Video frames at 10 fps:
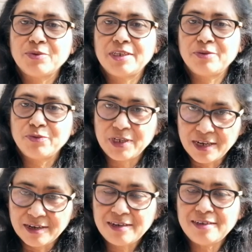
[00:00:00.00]
what
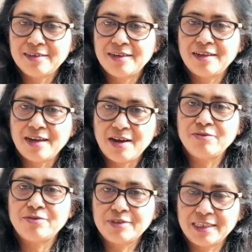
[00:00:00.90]
we learn
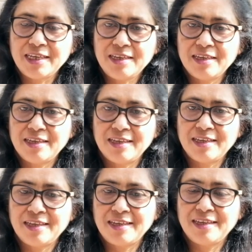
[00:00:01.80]
how to say
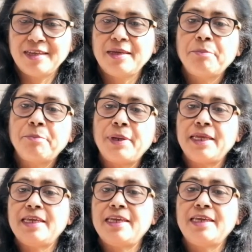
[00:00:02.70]

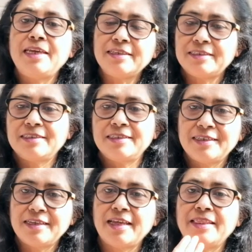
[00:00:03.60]
please
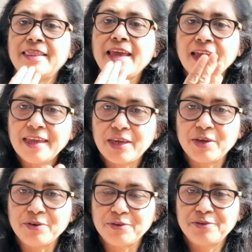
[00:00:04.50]
and
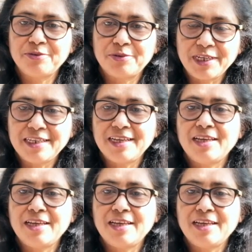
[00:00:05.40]
thank you, right?